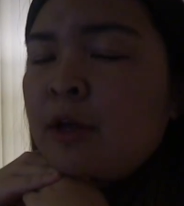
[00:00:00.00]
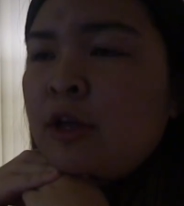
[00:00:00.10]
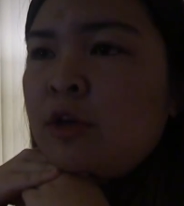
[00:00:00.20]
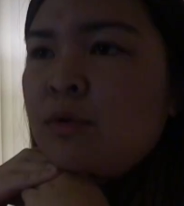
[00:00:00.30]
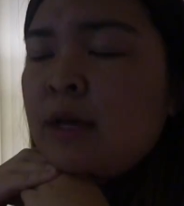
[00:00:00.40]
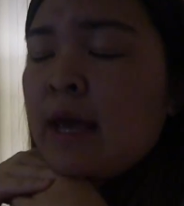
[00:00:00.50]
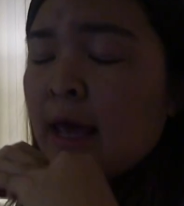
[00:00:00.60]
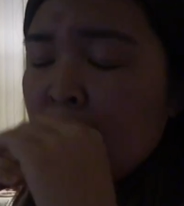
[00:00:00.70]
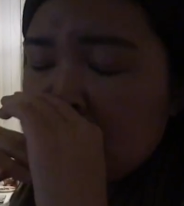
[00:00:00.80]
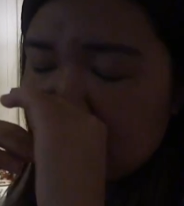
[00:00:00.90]
you
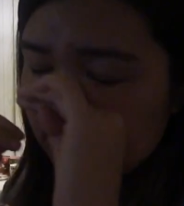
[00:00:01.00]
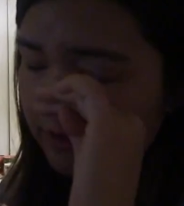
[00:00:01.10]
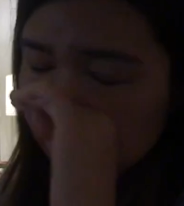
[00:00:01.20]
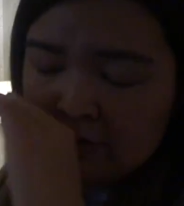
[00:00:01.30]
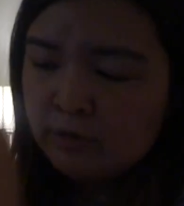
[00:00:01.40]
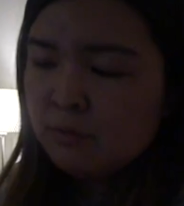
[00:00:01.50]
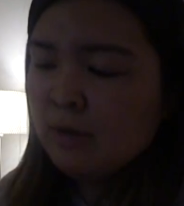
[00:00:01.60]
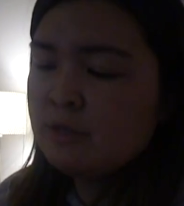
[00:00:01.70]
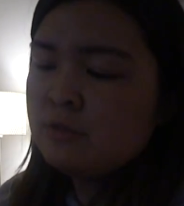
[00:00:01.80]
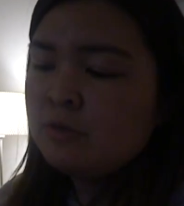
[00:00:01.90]
can if you live in the
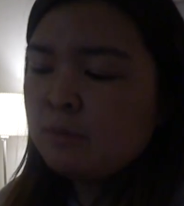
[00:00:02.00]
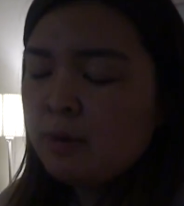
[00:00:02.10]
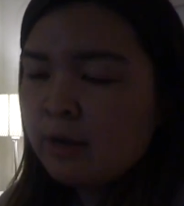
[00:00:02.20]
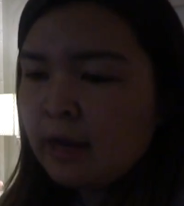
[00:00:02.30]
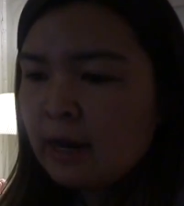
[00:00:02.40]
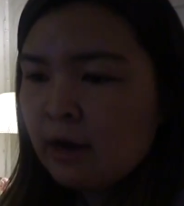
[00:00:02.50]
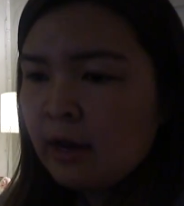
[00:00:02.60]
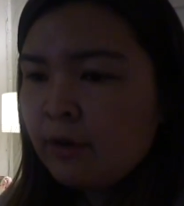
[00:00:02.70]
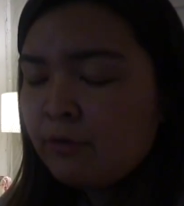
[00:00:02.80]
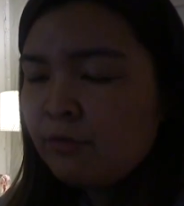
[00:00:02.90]
Rancho Cucamonga
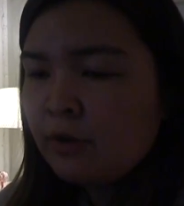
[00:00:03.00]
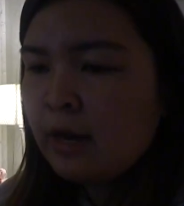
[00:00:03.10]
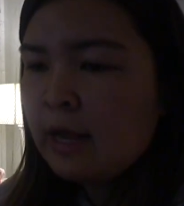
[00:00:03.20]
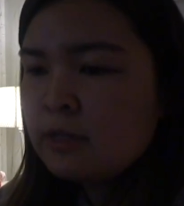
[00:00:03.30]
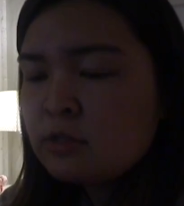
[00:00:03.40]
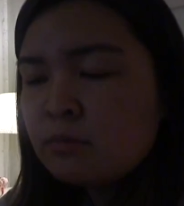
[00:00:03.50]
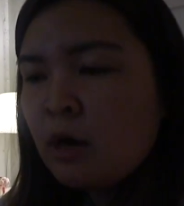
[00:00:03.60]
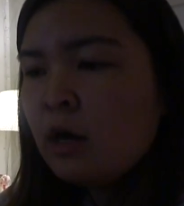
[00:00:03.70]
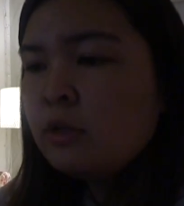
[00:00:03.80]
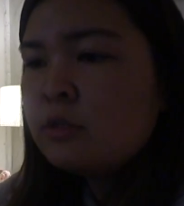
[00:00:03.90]
area for a
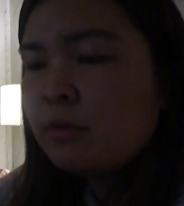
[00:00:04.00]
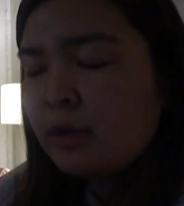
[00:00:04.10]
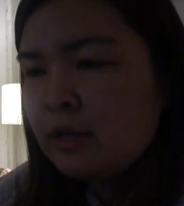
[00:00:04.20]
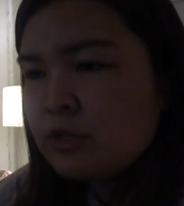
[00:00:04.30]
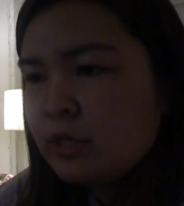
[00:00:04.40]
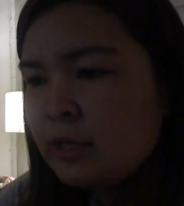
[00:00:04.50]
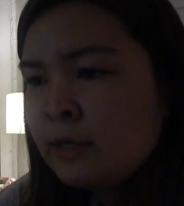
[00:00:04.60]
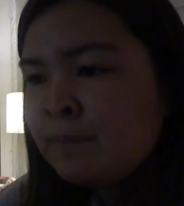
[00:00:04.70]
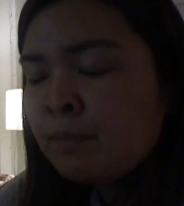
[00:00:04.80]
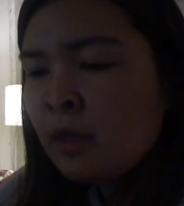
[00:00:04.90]
small
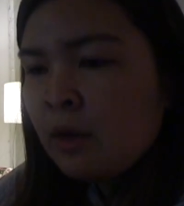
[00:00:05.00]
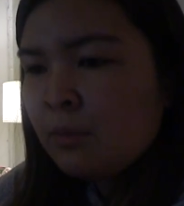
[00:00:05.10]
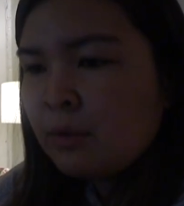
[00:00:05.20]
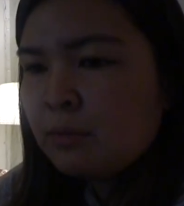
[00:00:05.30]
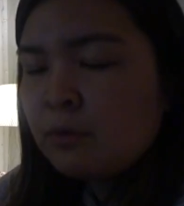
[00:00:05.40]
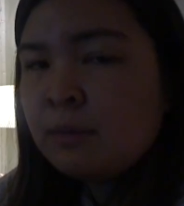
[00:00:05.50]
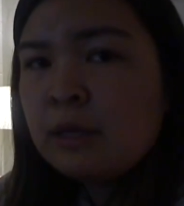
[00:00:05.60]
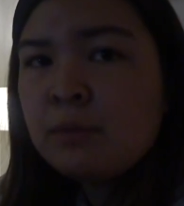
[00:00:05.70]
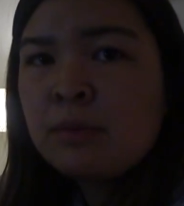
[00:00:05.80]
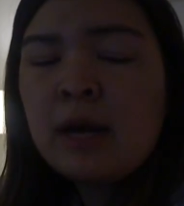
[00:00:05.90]
donation. We will
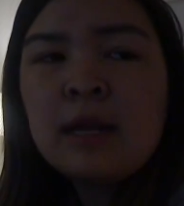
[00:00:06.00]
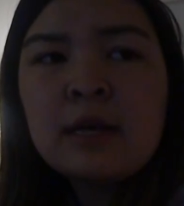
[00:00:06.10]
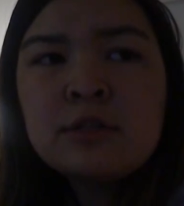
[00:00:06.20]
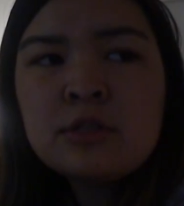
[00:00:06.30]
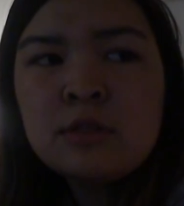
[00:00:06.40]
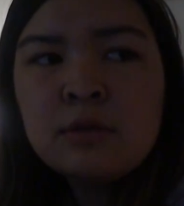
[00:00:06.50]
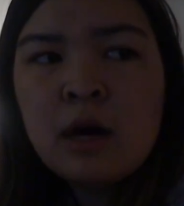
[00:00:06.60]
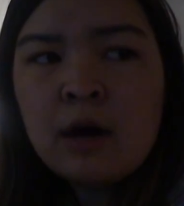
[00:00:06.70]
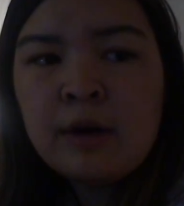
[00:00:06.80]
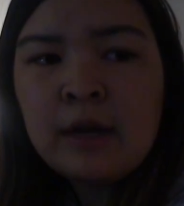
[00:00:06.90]
be right next to
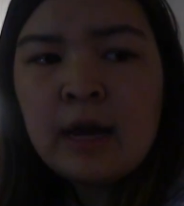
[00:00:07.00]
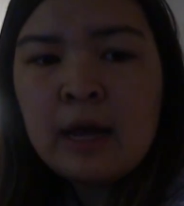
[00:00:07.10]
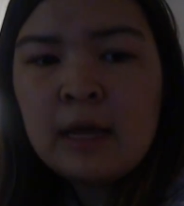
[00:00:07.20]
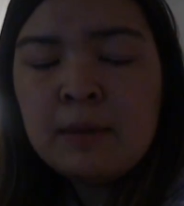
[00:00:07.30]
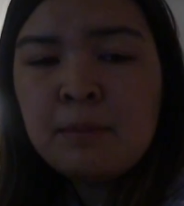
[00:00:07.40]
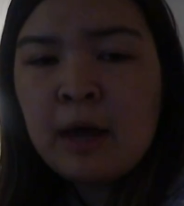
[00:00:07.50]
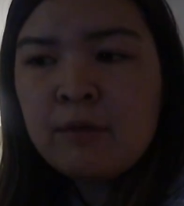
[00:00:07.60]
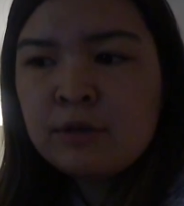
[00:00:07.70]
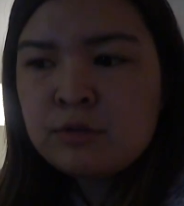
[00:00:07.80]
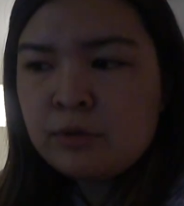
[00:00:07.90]
REI
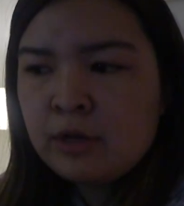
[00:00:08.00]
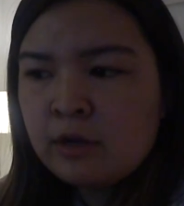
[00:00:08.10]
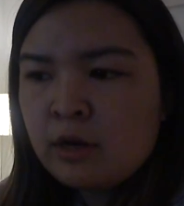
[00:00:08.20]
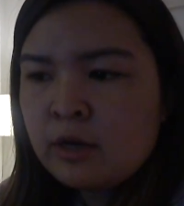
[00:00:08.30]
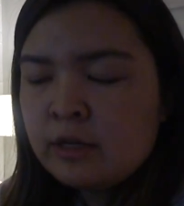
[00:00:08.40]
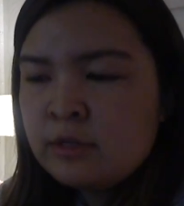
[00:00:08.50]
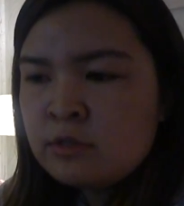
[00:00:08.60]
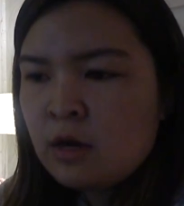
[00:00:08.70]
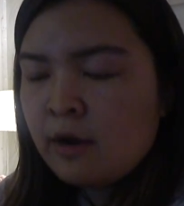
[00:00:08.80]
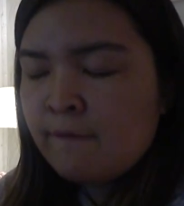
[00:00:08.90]
by Victoria
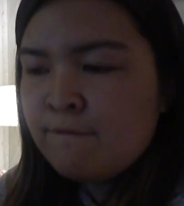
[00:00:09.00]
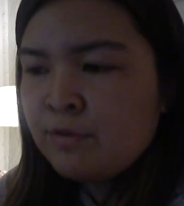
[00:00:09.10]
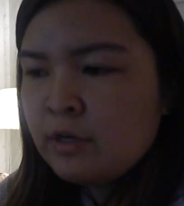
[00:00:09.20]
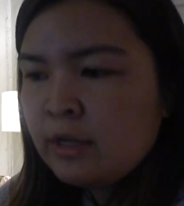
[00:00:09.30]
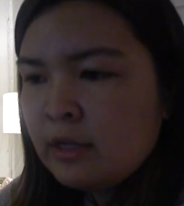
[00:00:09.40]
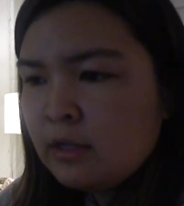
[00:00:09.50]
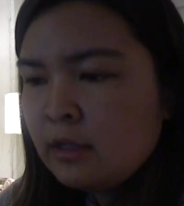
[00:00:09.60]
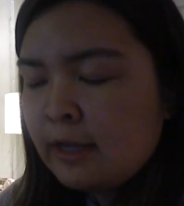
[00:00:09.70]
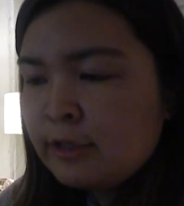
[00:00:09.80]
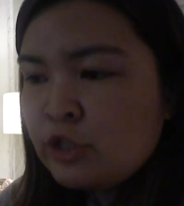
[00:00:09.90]
Gardens on
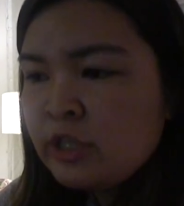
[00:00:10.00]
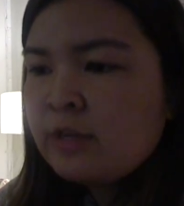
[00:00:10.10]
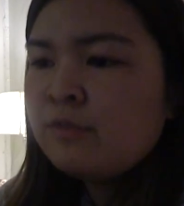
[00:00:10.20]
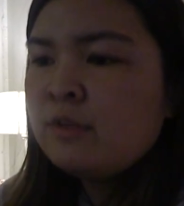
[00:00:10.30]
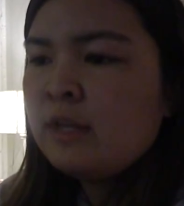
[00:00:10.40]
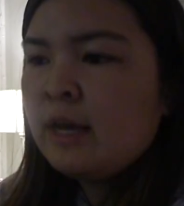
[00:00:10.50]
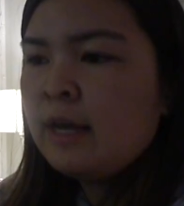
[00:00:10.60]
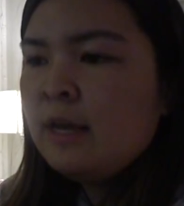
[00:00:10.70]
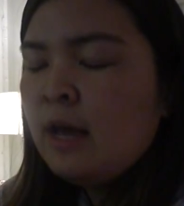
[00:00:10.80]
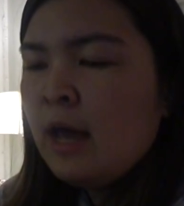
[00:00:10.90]
Foothill and
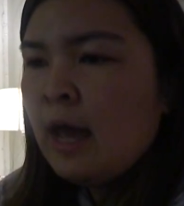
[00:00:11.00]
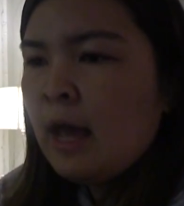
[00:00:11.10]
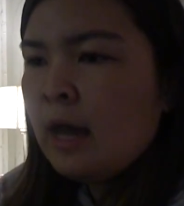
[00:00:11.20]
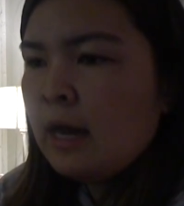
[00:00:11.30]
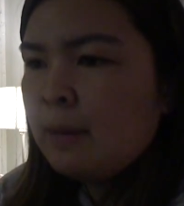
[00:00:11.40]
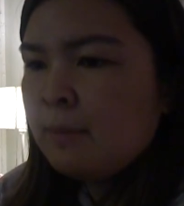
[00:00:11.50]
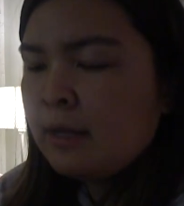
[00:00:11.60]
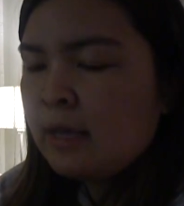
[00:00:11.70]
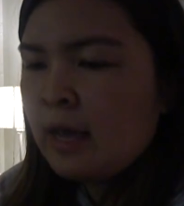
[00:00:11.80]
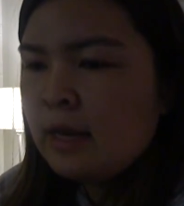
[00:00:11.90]
Chick-fil-A.
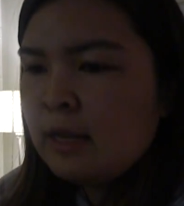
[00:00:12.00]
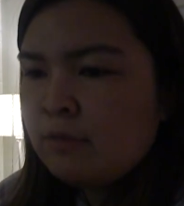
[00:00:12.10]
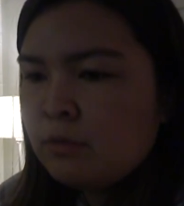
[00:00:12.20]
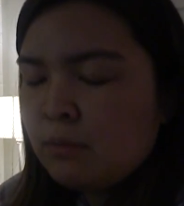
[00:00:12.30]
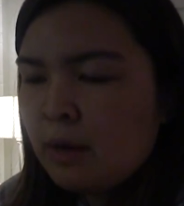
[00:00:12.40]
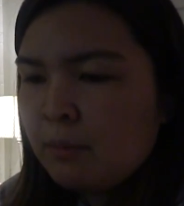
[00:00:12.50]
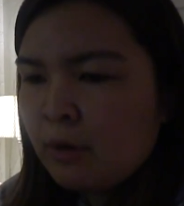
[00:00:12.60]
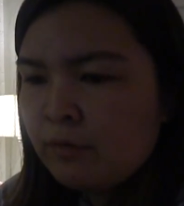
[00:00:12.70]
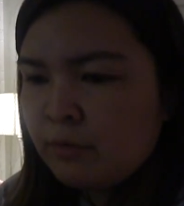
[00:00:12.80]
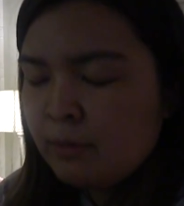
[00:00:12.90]
Again, if you want
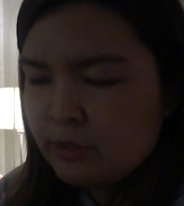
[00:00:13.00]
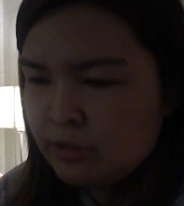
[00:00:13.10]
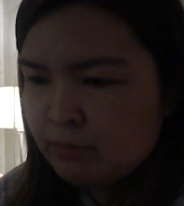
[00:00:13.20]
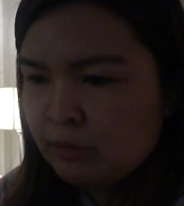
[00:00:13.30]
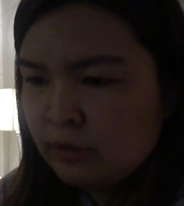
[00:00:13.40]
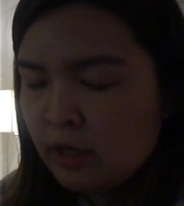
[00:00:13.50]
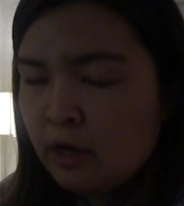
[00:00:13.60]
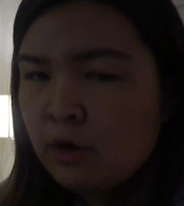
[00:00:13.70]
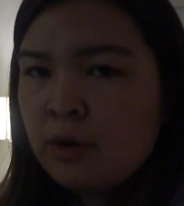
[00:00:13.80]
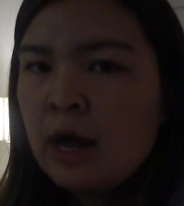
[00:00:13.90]
more information
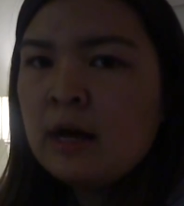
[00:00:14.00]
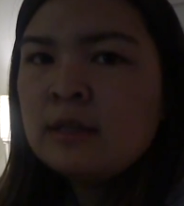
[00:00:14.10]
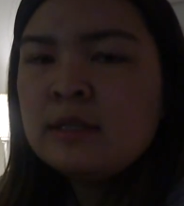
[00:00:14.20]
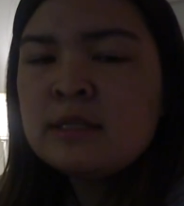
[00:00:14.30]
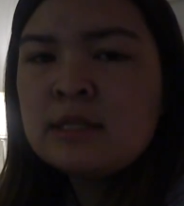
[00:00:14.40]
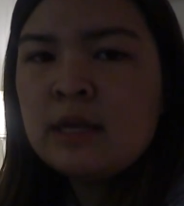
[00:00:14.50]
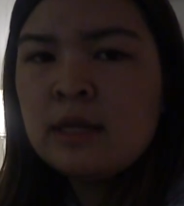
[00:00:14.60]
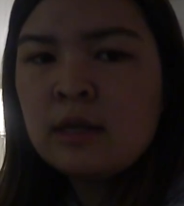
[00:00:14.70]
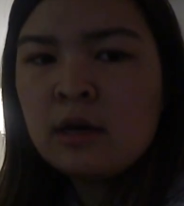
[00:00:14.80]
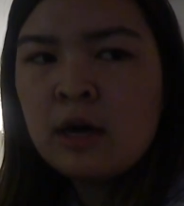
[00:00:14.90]
below, I'll list it
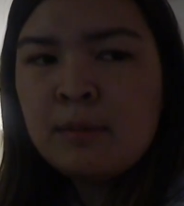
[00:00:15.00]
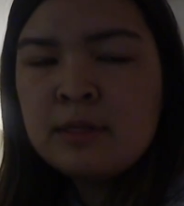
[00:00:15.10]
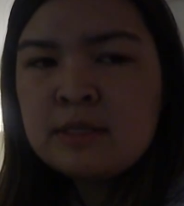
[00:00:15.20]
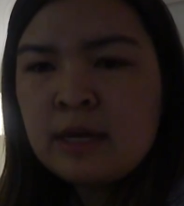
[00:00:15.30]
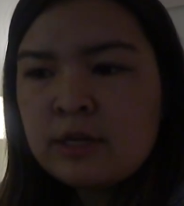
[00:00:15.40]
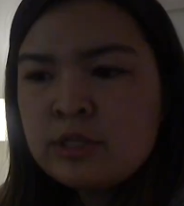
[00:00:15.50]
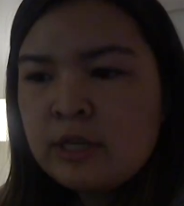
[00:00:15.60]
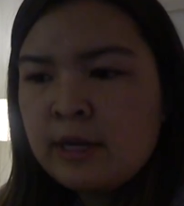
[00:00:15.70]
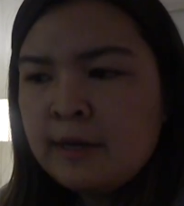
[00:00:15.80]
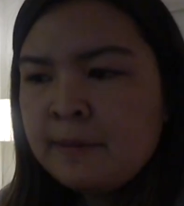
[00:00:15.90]
in the comments
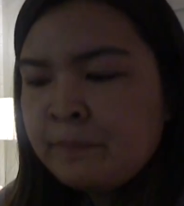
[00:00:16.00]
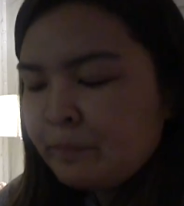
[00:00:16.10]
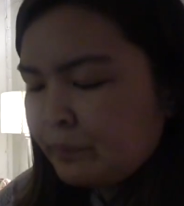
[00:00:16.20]
section.